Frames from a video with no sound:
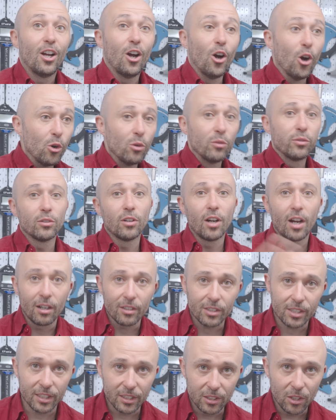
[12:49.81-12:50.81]

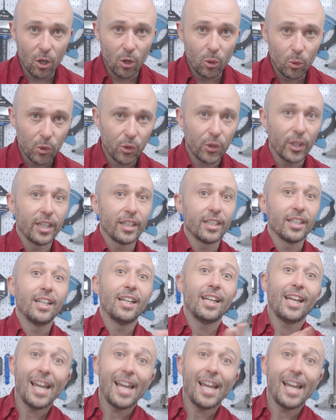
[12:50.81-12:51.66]
overarching the whole thing